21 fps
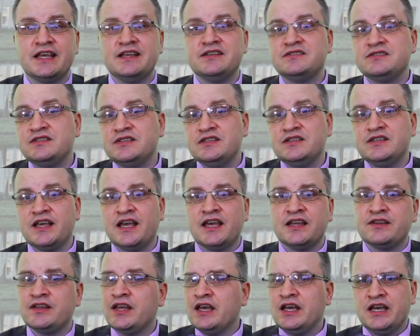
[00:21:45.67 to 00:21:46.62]
AC,
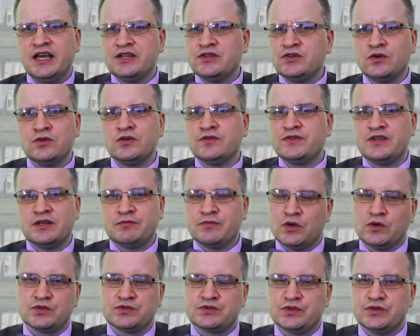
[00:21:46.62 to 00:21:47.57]
and all of
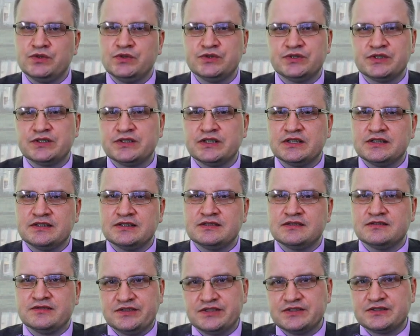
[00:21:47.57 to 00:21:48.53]
them also
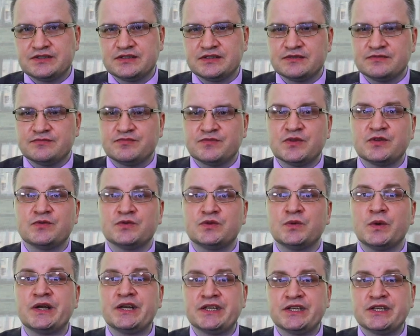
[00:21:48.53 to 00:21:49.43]
using this 20